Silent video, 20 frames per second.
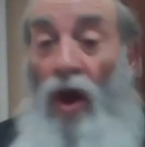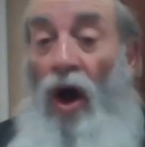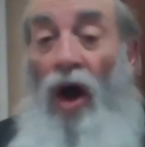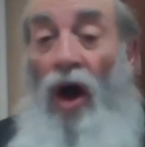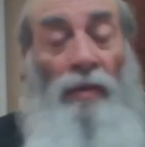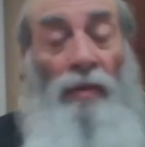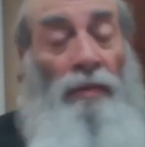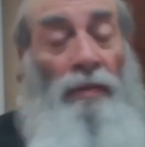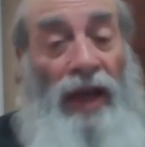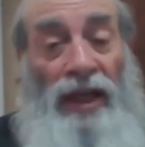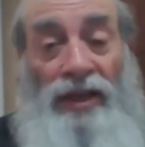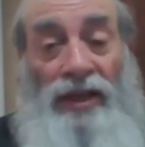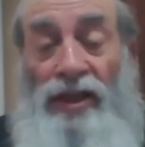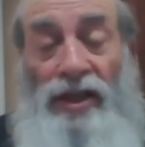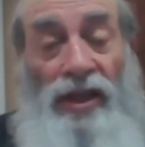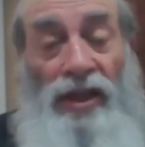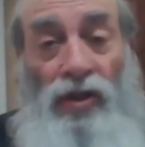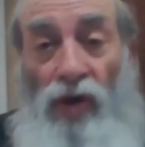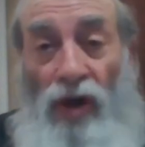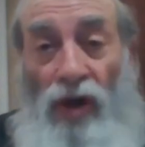Other
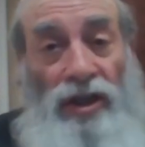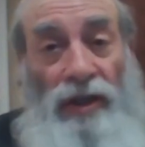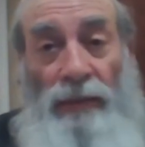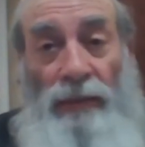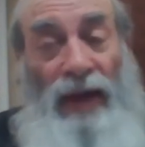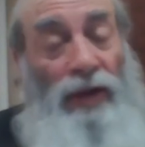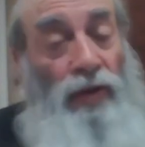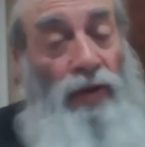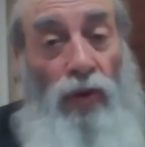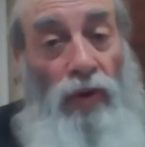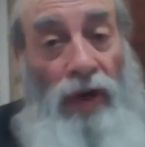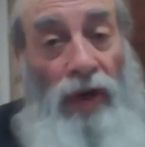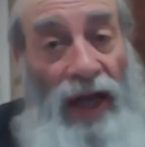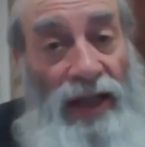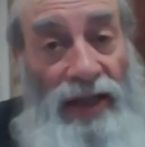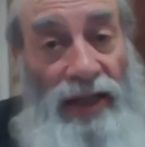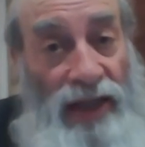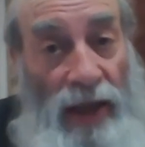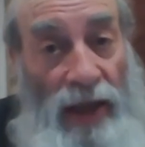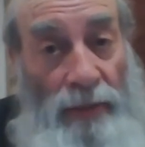places it talks about 2
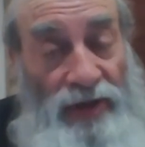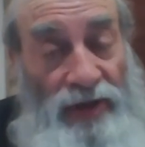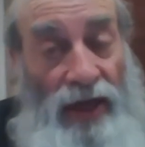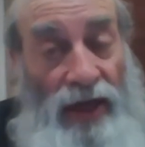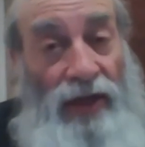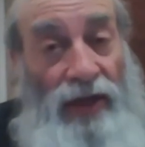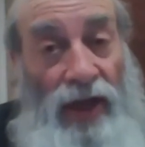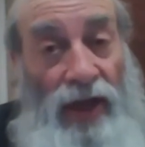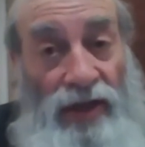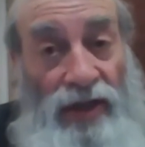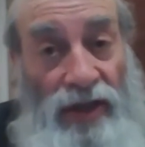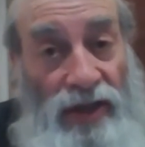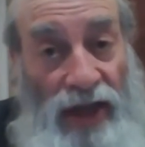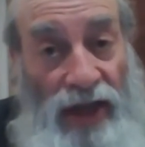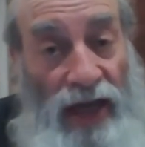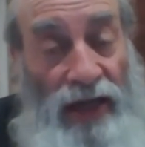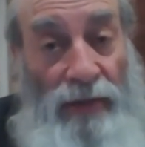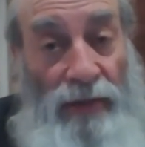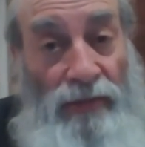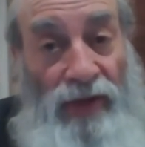concepts and it doesn't
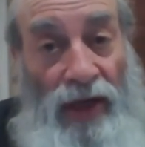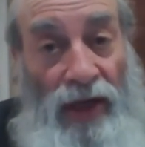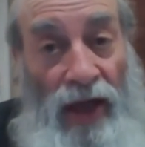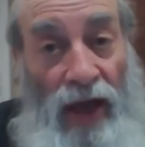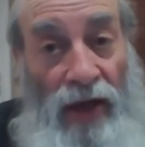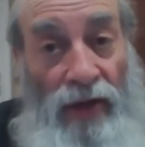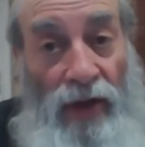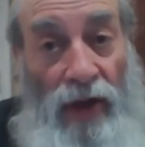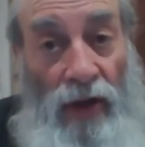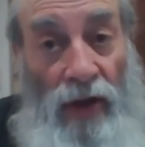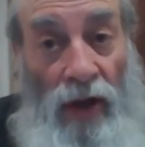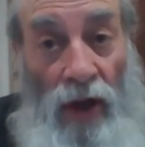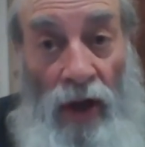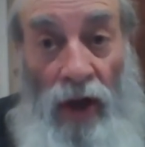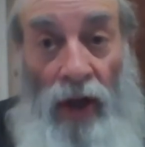say them together.